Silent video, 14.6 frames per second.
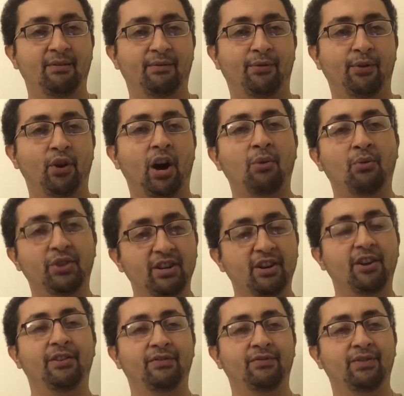for our
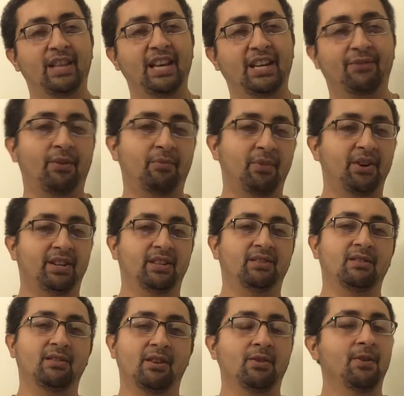Native
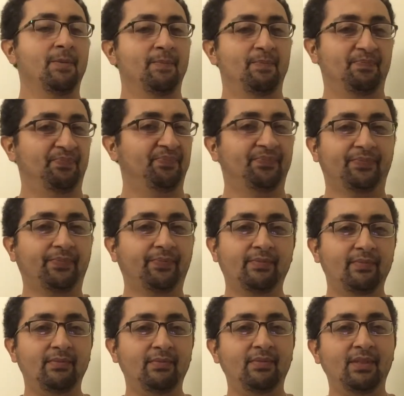Americans, you know?
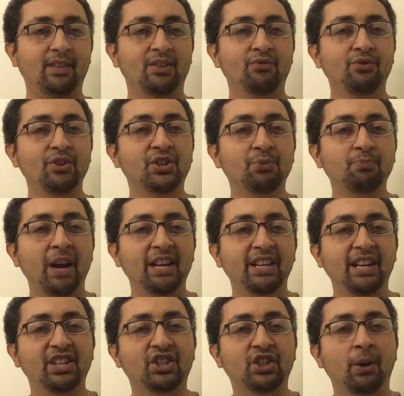
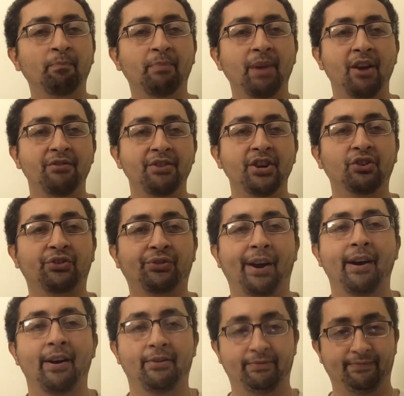Respect is a burial
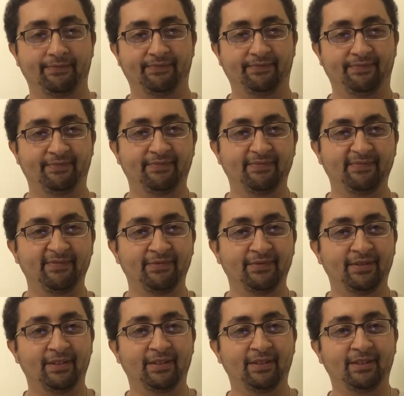ground.
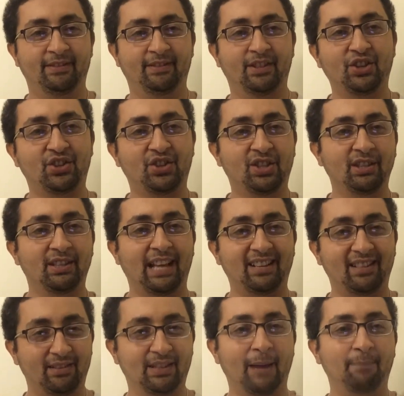
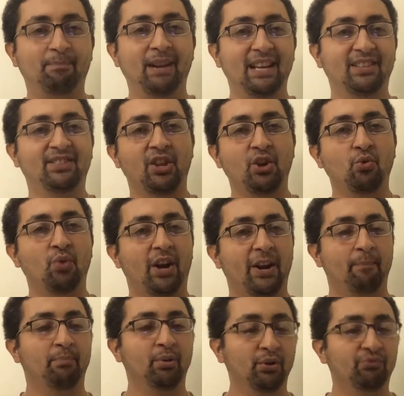That place that you want
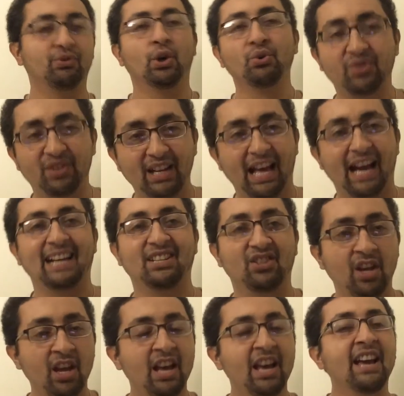to put those
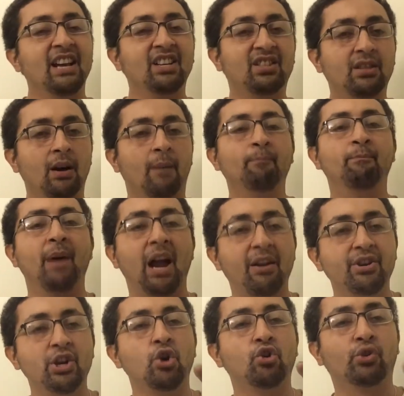lines is a
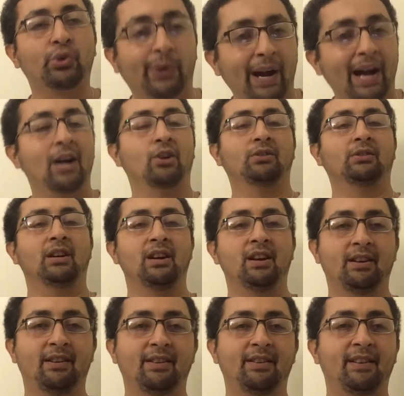burial ground.
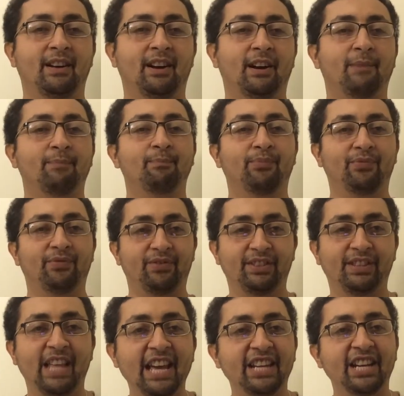A
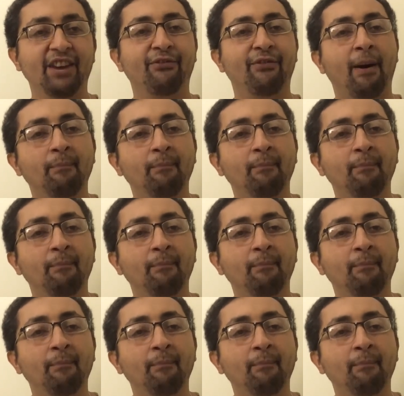Native